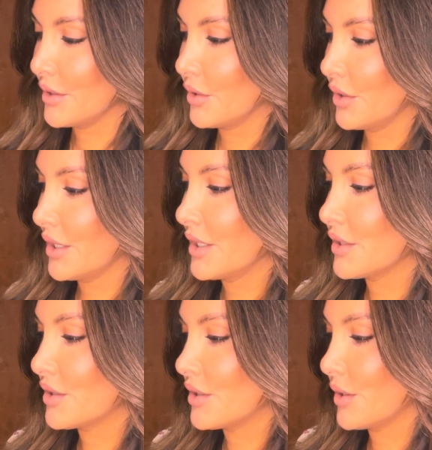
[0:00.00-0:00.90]
Alright,
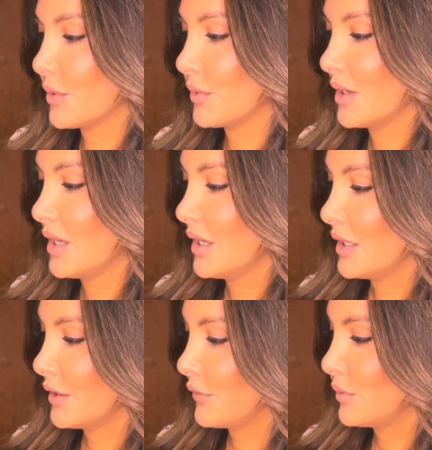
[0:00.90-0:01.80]
so
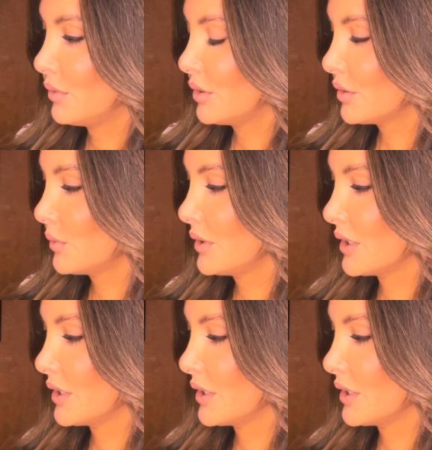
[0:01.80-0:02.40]
if you look really